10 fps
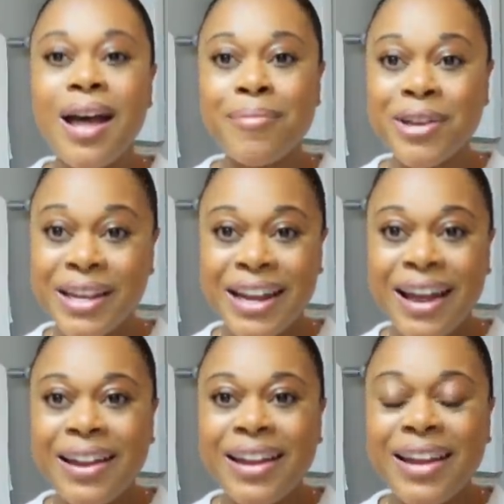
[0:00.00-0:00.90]
I'm going to get
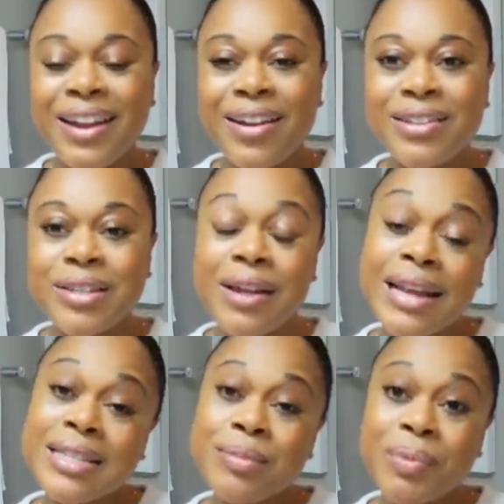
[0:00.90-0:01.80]
out of here so I
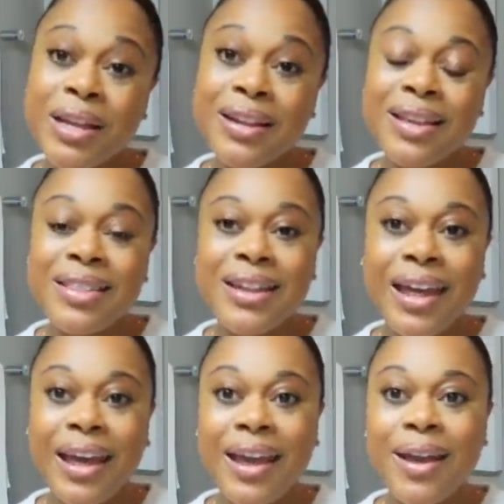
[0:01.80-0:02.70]
can spend the
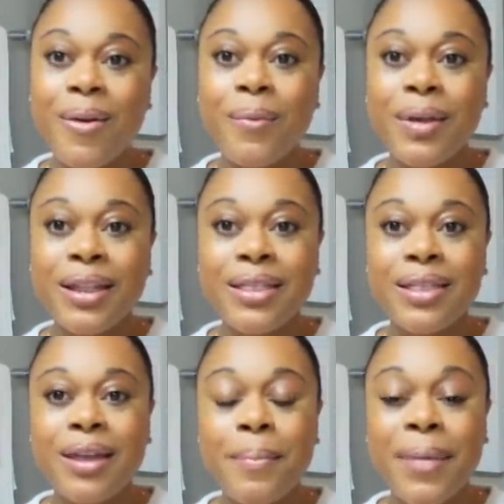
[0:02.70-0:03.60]
day with
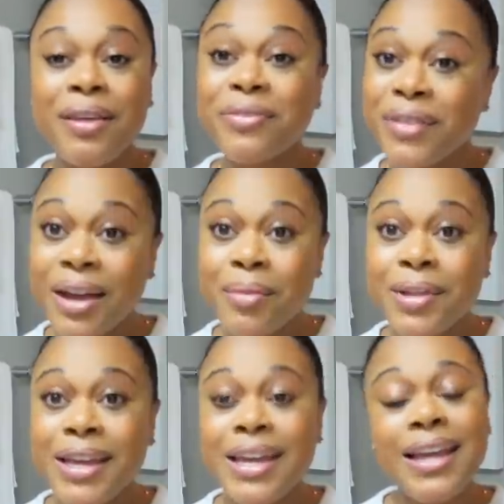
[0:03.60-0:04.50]
my
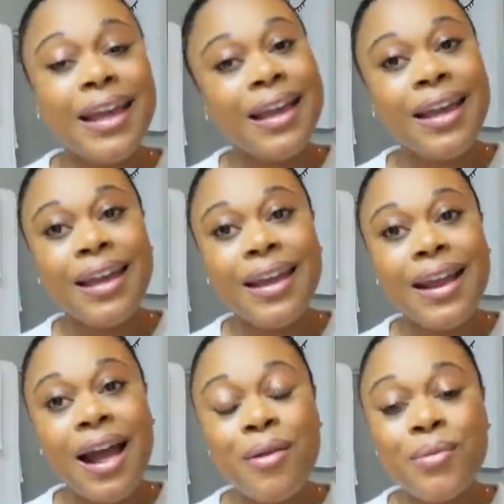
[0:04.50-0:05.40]
family
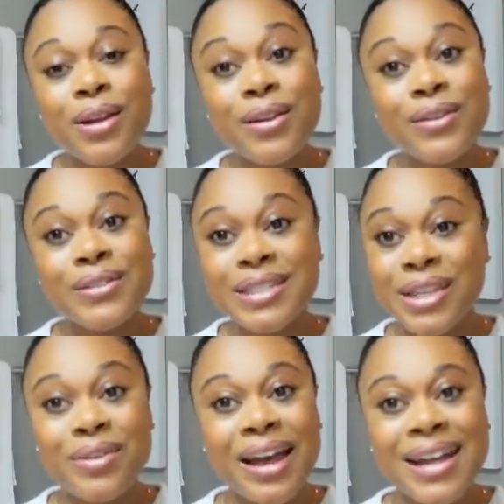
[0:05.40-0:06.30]
and I will
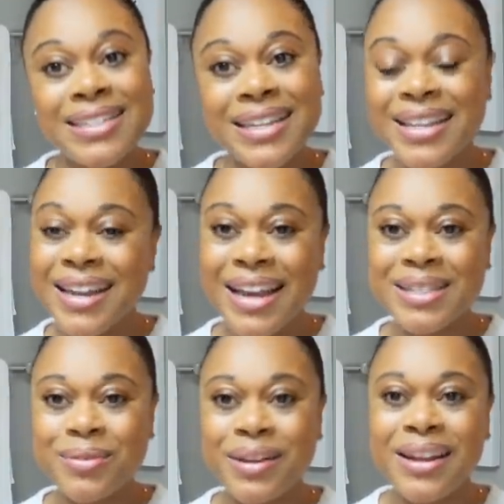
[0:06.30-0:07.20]
see you guys in the
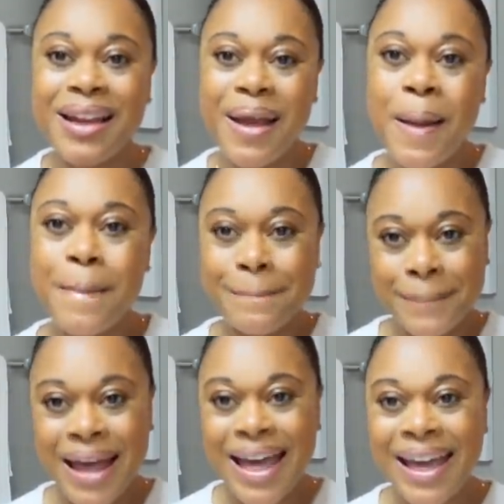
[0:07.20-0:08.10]
next one.
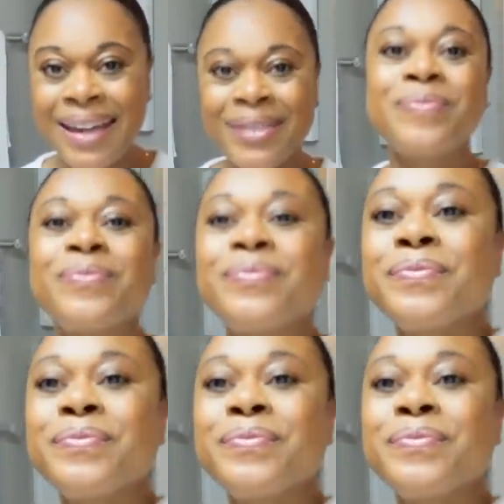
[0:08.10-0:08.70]
Bye.